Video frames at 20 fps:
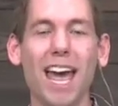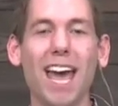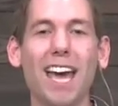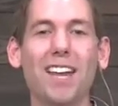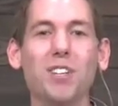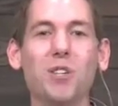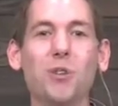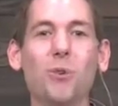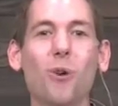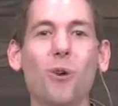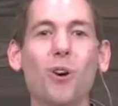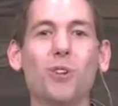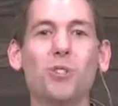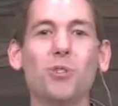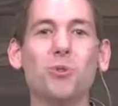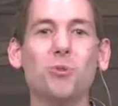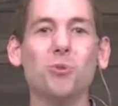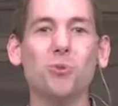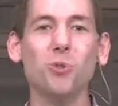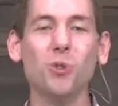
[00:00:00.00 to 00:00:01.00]
And you are
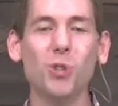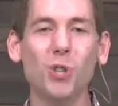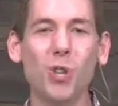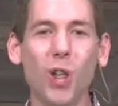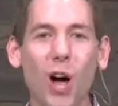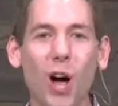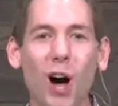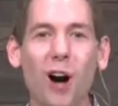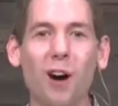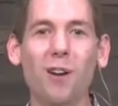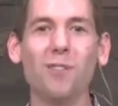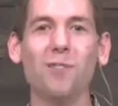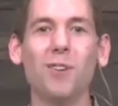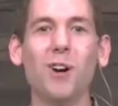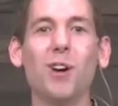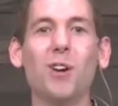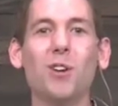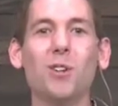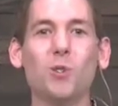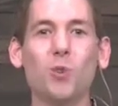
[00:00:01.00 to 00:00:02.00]
to love
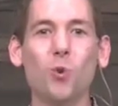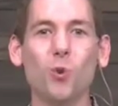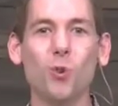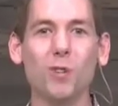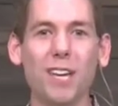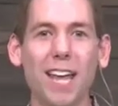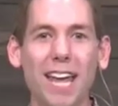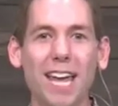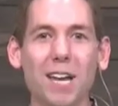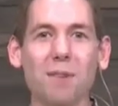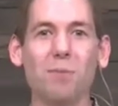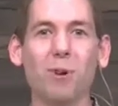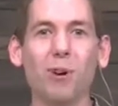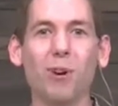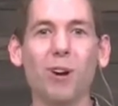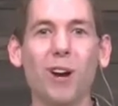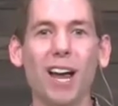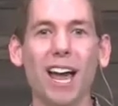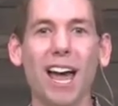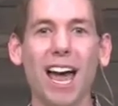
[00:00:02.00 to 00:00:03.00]
your
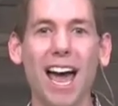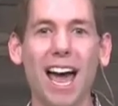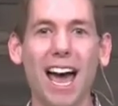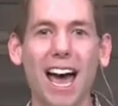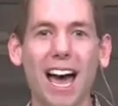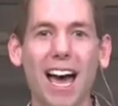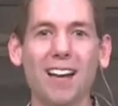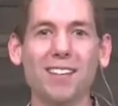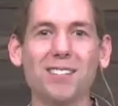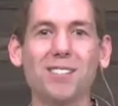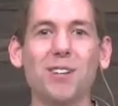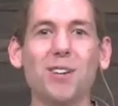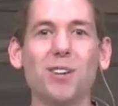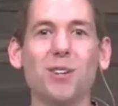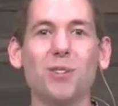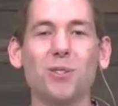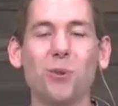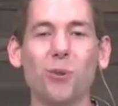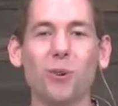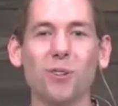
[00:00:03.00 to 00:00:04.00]
neighbor as
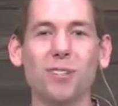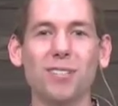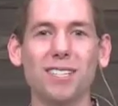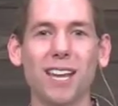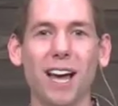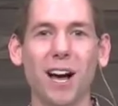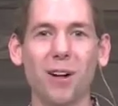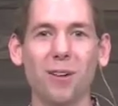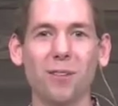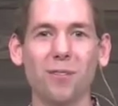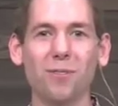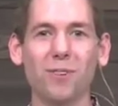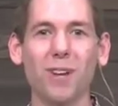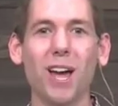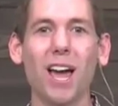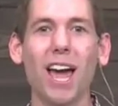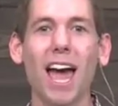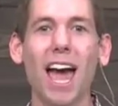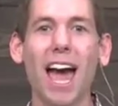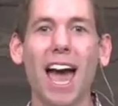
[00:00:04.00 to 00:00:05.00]
yourself.
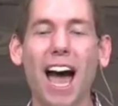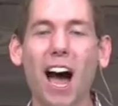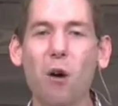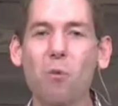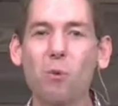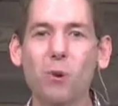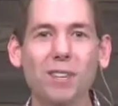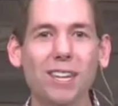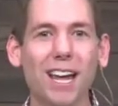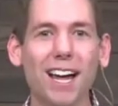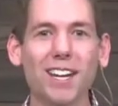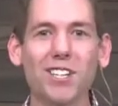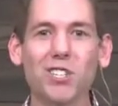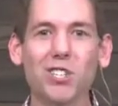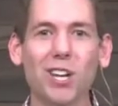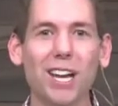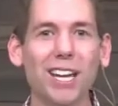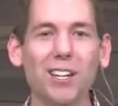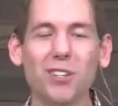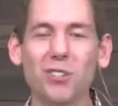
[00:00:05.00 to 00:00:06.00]
How would that
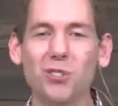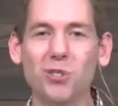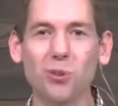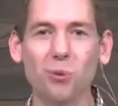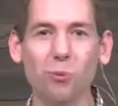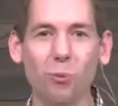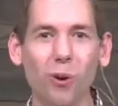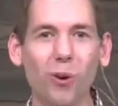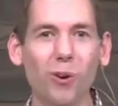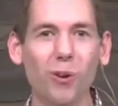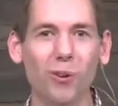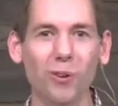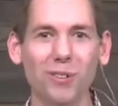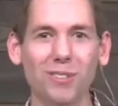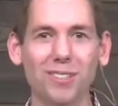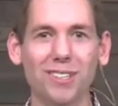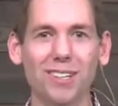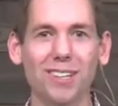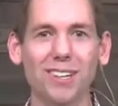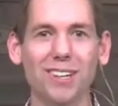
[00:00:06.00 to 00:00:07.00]
change the
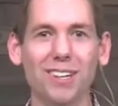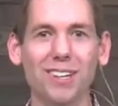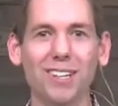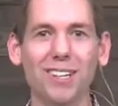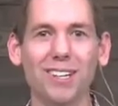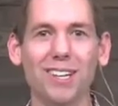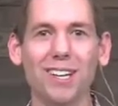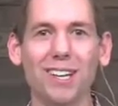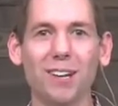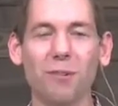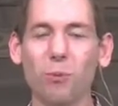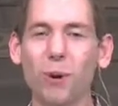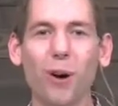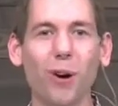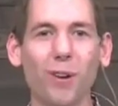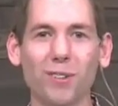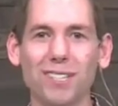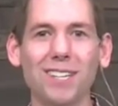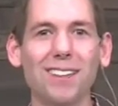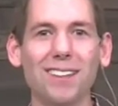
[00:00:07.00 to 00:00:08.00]
world if we
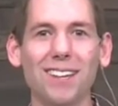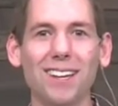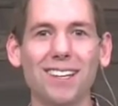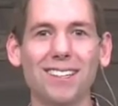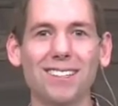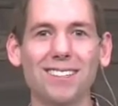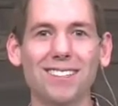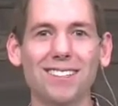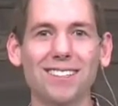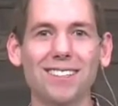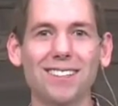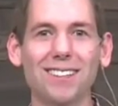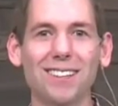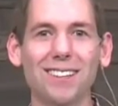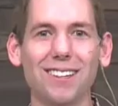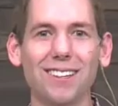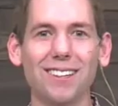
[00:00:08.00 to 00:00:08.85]
all did this?